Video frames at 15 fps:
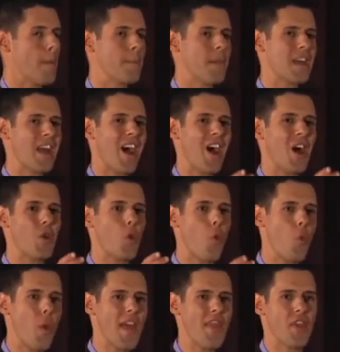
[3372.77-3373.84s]
but
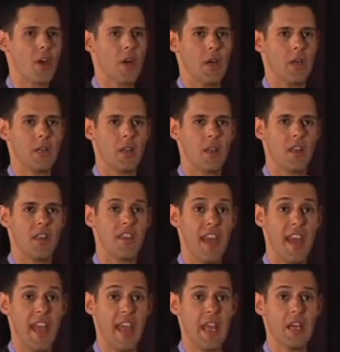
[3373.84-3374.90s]
on whether
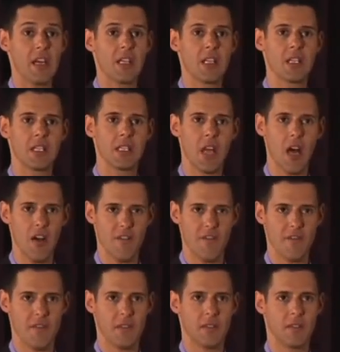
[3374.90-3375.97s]
they love.